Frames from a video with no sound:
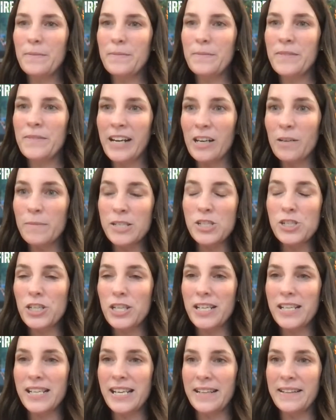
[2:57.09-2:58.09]
their
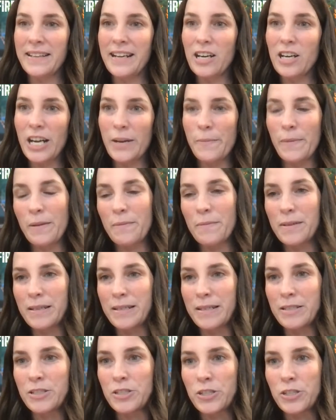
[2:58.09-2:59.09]
mission and their
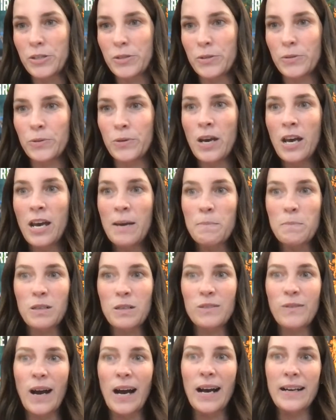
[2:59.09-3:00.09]
commitment to
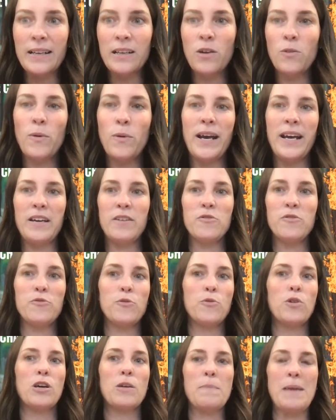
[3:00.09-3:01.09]
providing a way
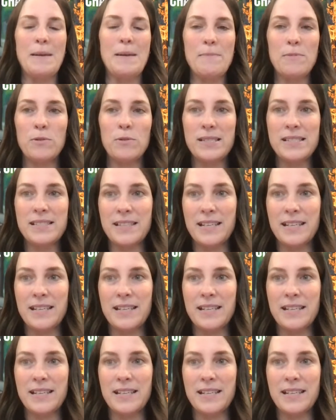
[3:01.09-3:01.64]
for people with skin